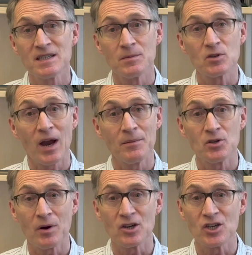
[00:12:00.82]
subscribe
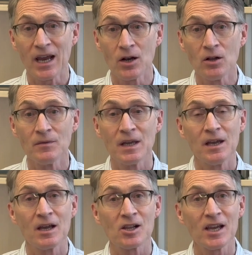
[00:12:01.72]
to our channel.
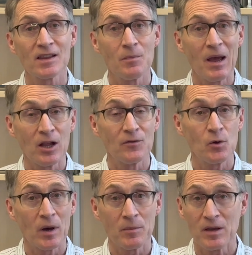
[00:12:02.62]
Click the bell if you
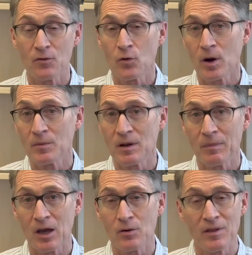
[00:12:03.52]
want to be informed
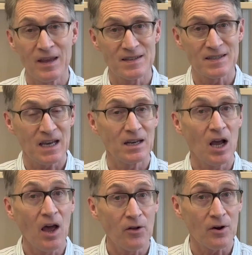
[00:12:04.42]
about this and
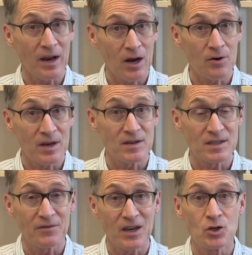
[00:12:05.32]
other areas
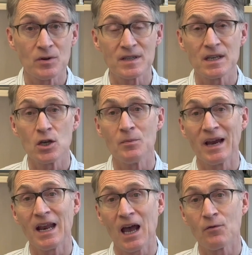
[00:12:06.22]
of interest that you
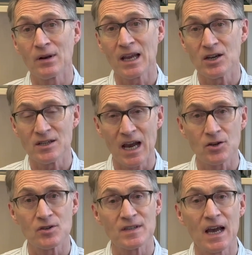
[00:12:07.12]
might have related to
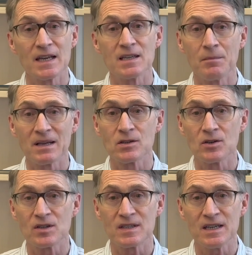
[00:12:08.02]
exercise and muscle
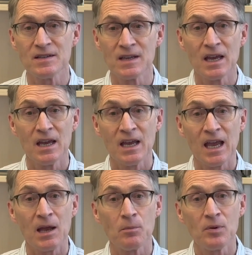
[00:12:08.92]
disease.
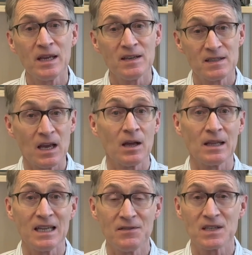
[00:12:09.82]
And please
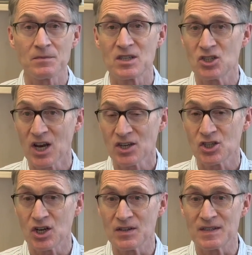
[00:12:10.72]
leave some
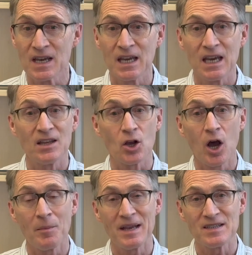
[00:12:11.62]
suggestions in the
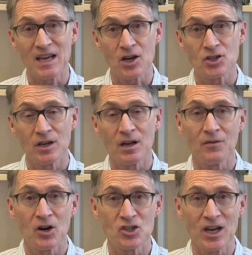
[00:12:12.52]
comments section
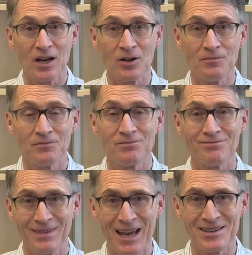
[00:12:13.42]
of our channel.
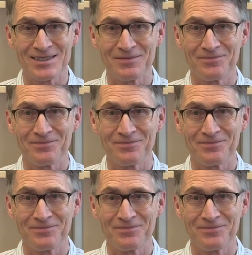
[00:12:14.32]
Thanks.